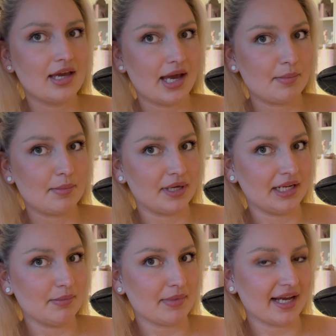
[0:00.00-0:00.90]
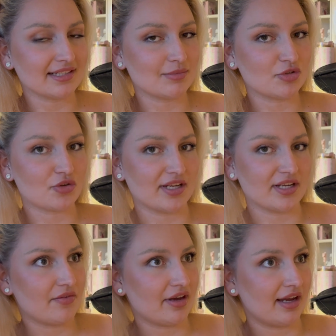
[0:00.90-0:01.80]
I'm pinning back some strands
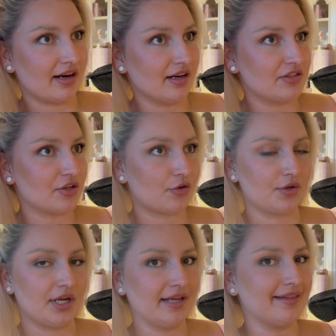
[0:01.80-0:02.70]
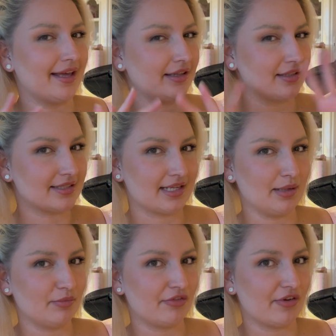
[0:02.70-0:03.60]
of hair to create that
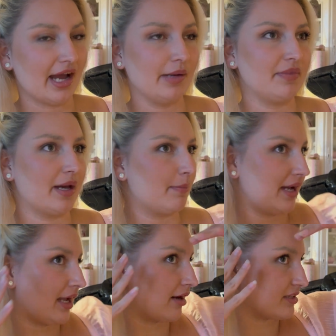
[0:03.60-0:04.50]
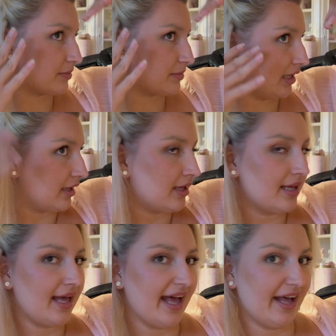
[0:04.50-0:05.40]
same vibe that my hair is being
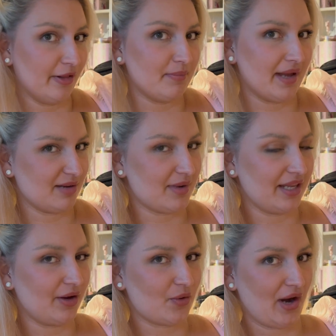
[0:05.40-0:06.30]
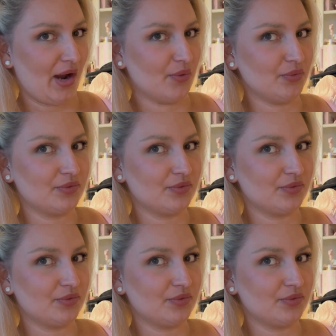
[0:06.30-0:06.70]
held back by the crown.